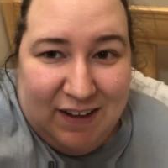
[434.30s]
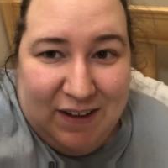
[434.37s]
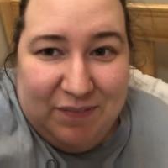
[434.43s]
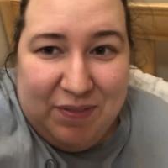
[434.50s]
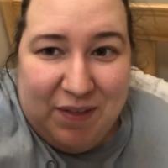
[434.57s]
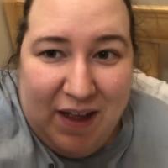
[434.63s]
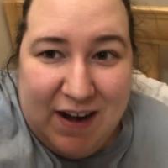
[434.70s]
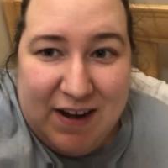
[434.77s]
So,
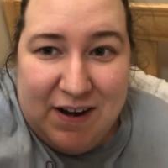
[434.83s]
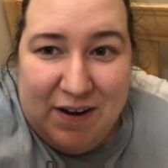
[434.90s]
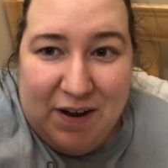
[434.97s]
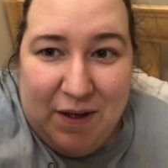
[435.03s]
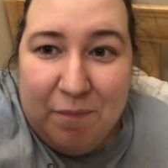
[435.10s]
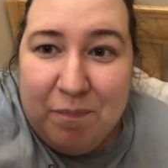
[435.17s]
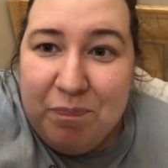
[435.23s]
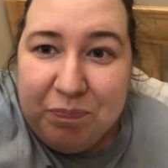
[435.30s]
I
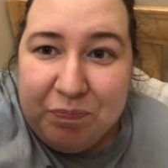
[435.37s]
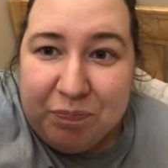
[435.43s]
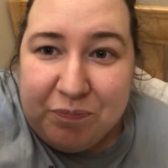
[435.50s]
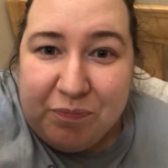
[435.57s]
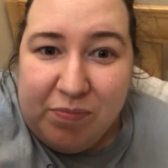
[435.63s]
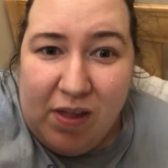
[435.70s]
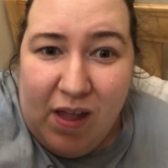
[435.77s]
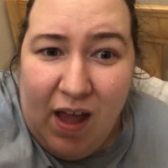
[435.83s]
don't know.
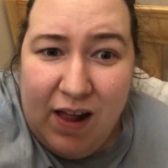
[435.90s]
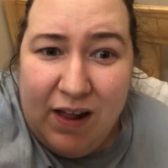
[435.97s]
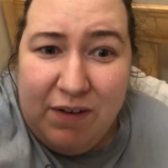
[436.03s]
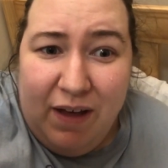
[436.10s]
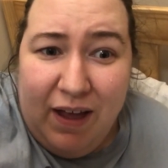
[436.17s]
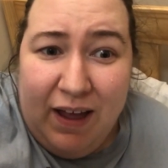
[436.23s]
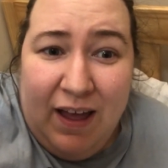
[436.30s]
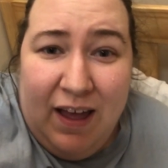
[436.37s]

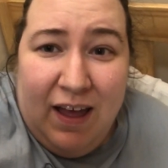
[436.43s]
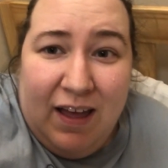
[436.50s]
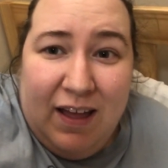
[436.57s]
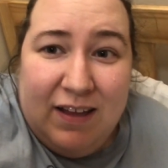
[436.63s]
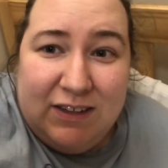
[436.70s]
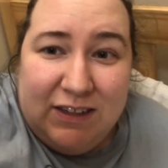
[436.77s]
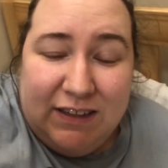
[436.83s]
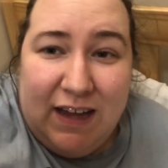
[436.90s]
Anyway,
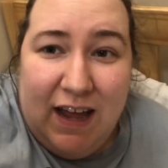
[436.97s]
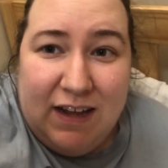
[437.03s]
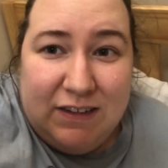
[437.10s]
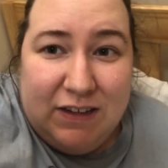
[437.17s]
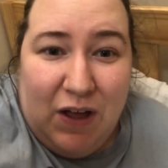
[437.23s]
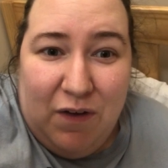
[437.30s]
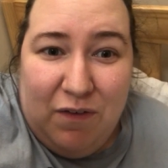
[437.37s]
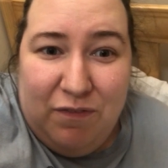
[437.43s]
she
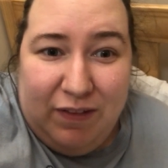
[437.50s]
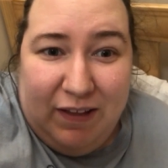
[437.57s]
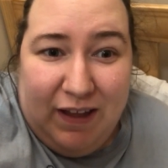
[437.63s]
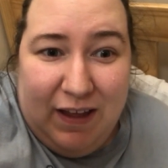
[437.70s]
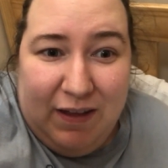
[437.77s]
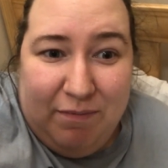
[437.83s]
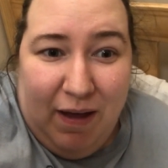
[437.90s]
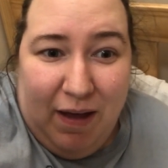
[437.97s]
says
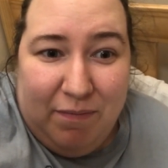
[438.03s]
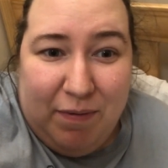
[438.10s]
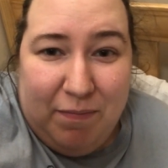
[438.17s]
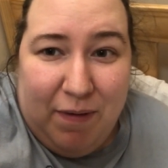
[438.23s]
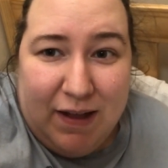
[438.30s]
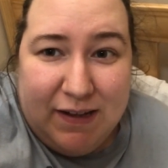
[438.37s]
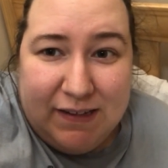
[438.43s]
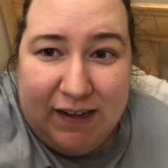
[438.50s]
hopefully he might
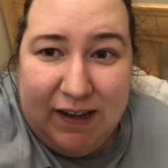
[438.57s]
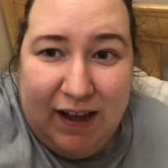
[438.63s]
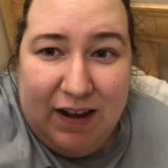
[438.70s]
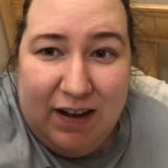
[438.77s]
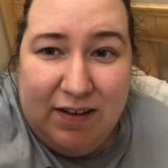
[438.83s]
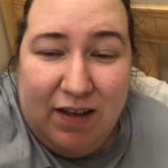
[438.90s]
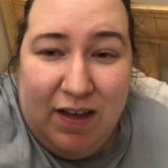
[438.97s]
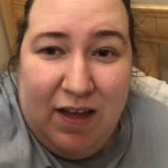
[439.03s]
be better
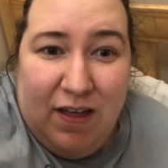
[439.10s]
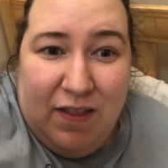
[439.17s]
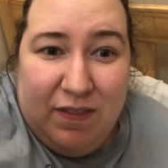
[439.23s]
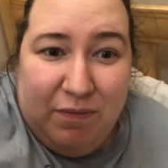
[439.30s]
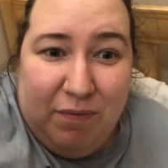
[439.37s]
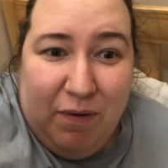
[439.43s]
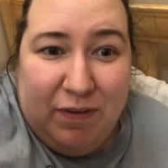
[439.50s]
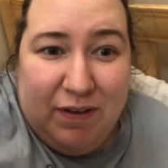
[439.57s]
and
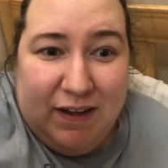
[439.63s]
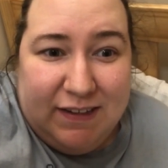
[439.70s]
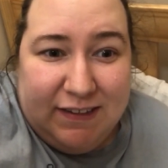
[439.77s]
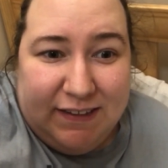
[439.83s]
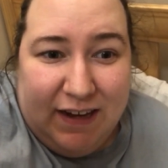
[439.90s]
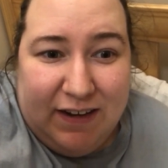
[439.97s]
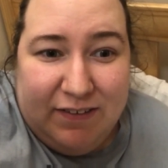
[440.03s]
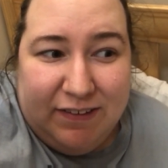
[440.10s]
they won't need
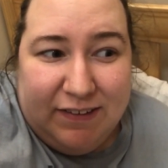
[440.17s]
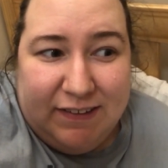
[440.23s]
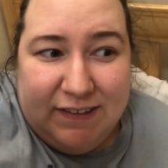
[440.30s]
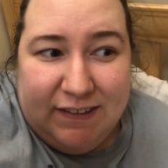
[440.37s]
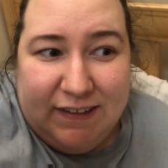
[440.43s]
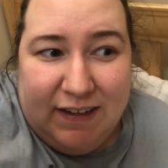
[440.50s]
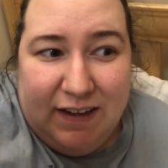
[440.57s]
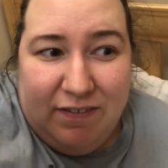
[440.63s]
to send us.
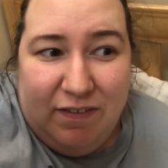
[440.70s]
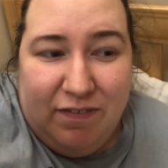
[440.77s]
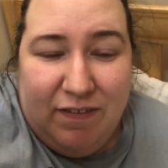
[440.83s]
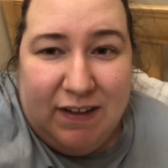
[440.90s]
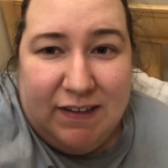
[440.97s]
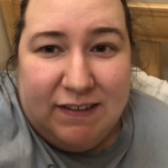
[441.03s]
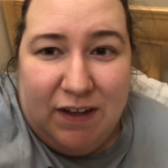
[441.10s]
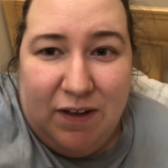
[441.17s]
They said if he
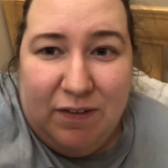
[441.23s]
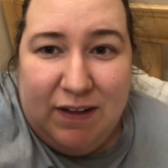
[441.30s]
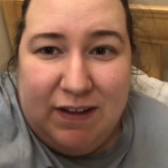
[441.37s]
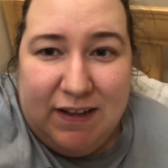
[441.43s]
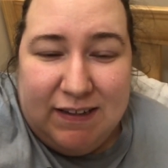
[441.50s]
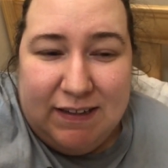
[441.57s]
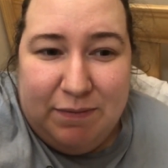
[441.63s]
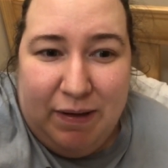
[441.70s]
thinks he
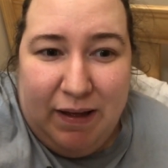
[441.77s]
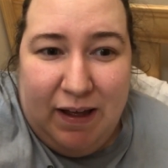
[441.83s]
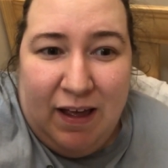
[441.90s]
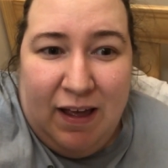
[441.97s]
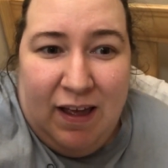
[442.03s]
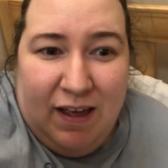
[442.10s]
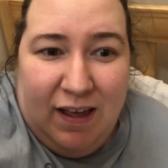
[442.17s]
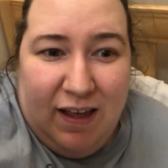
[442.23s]
only needs to
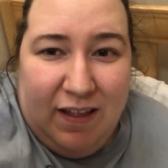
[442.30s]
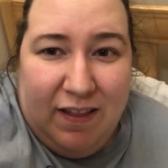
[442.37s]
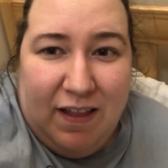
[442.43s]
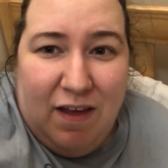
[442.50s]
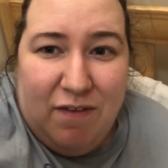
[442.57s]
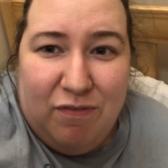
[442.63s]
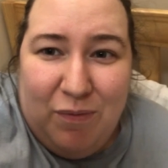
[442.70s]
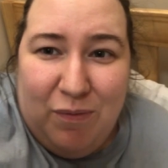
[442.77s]
be
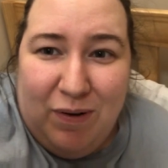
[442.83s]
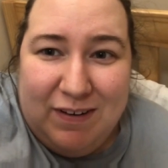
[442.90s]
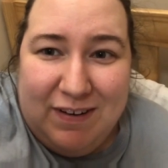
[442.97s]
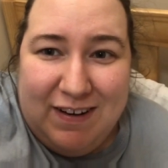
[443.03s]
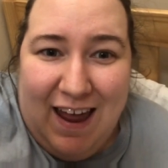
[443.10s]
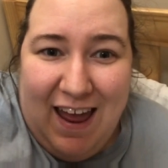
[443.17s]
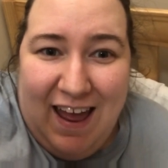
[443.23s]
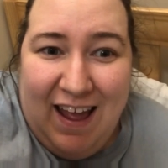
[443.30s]
in there for
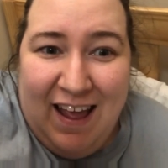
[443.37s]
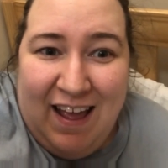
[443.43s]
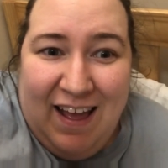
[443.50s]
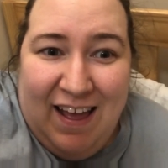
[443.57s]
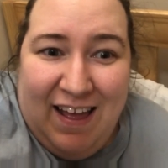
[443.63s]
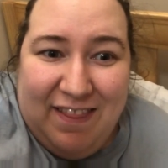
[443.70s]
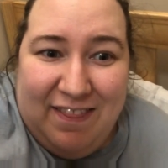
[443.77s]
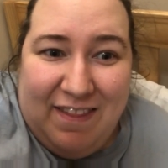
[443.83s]
one day,
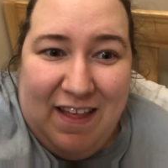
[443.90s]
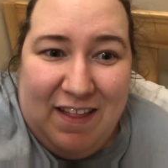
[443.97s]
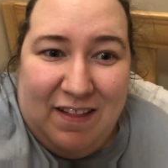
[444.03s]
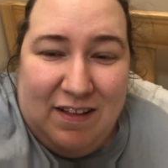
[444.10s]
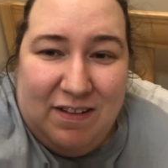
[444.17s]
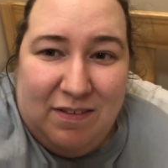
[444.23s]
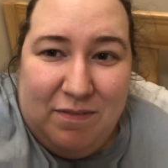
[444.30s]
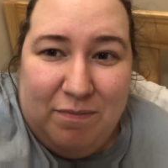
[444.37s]

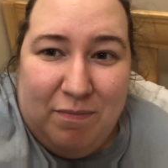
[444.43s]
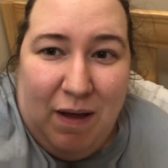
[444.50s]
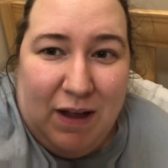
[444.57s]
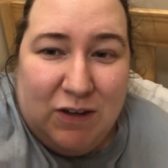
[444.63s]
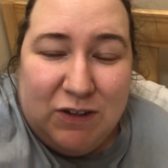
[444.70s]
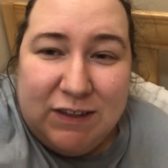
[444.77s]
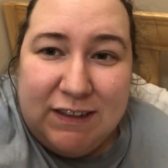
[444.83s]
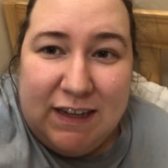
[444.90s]
then they
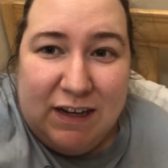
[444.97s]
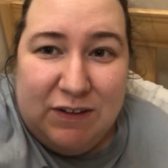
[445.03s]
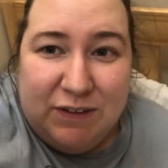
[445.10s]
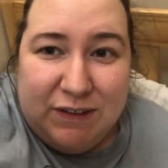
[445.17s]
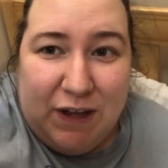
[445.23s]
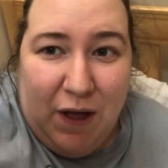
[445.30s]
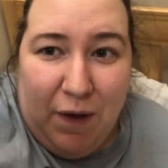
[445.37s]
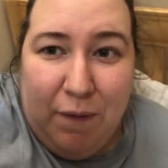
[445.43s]
might just
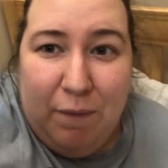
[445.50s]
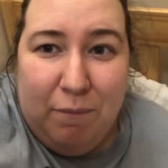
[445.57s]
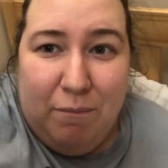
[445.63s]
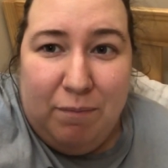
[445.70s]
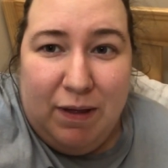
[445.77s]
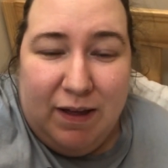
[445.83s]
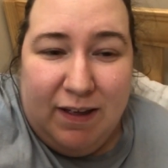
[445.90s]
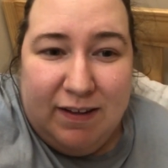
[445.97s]
send us
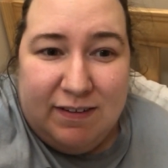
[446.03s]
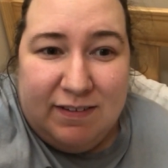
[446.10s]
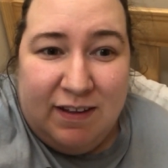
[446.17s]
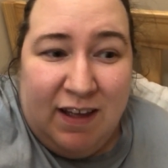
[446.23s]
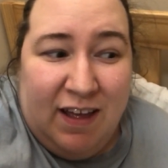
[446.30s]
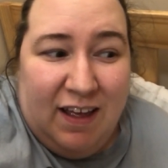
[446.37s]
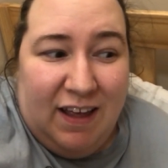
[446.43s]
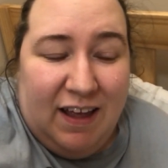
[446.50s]
home
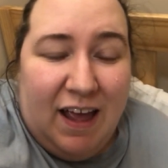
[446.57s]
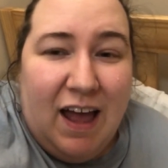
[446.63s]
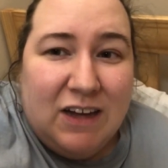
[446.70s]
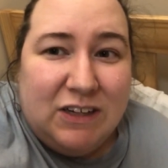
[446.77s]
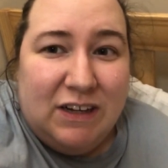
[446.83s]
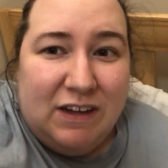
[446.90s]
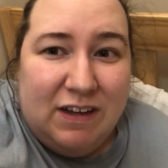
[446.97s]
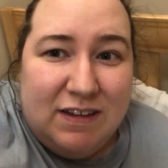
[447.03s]
because he
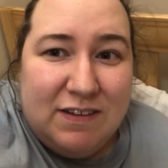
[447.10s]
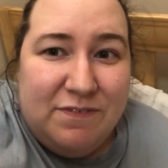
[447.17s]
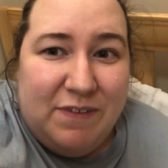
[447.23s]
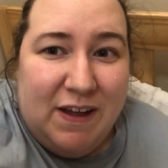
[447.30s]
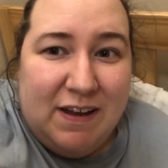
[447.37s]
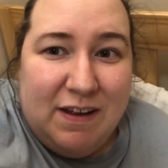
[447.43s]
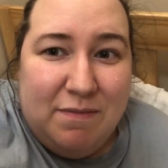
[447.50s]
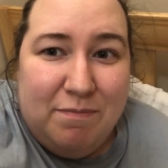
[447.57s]
actually is
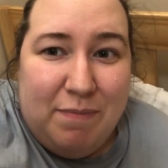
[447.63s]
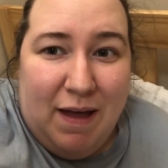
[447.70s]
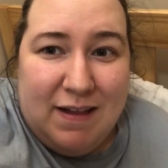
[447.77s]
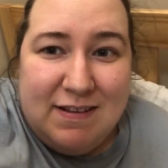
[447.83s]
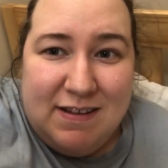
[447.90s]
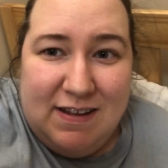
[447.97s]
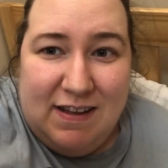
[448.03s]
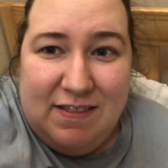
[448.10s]
feeding
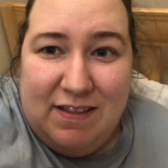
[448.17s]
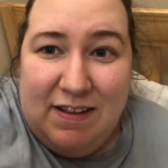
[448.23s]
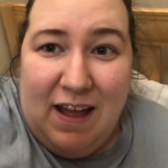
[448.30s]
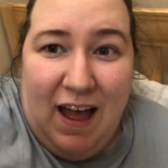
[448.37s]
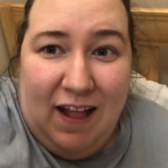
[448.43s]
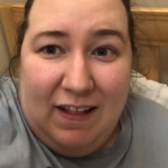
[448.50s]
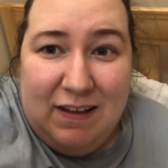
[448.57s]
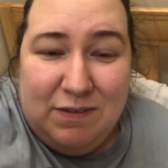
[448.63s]
better
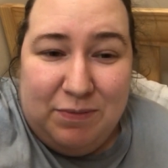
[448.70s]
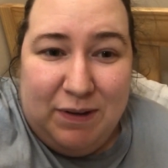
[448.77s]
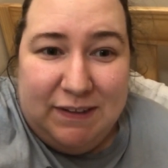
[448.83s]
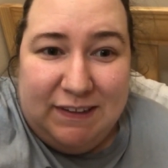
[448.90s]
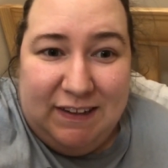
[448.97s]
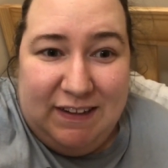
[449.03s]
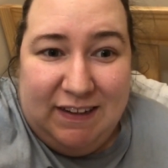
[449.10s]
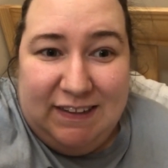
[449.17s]
than Alice
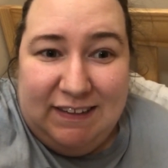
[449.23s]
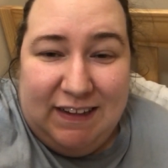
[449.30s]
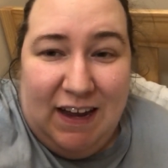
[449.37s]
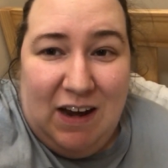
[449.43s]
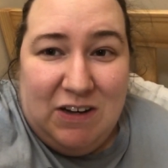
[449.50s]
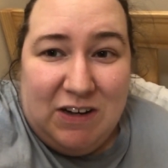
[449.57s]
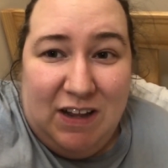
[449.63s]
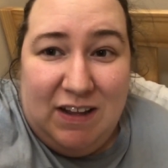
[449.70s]
was at this
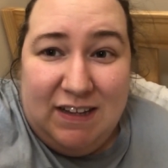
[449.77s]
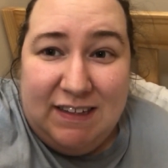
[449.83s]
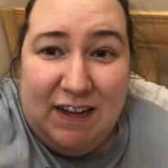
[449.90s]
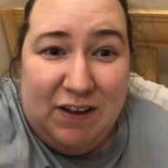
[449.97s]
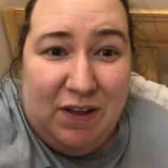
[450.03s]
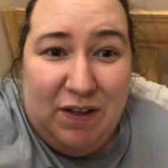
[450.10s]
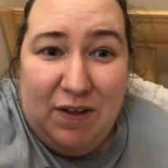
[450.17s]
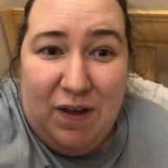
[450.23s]
stage and they
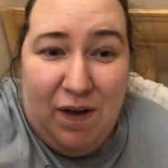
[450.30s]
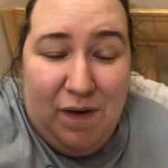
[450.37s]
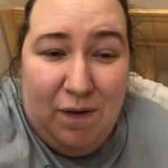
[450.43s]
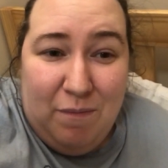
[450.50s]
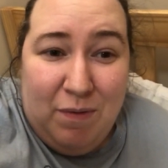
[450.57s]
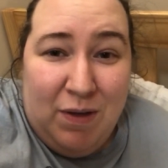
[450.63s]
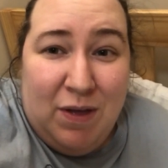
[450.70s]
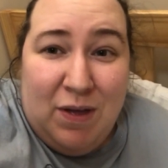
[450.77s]
sent her
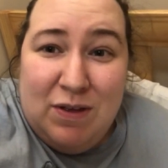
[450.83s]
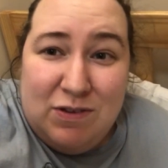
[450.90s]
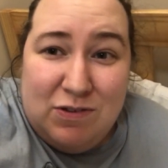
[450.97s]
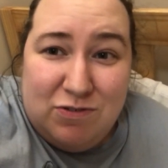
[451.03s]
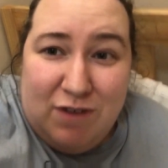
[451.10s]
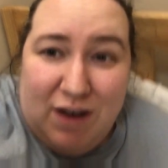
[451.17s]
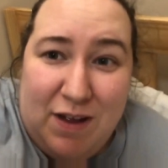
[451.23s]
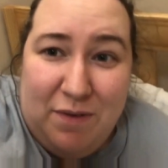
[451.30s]
home
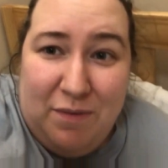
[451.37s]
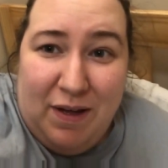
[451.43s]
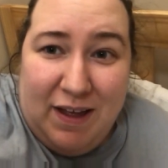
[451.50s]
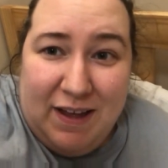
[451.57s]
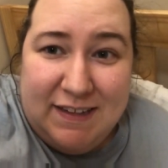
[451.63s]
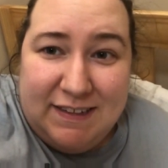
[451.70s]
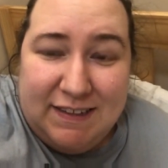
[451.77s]
straight away.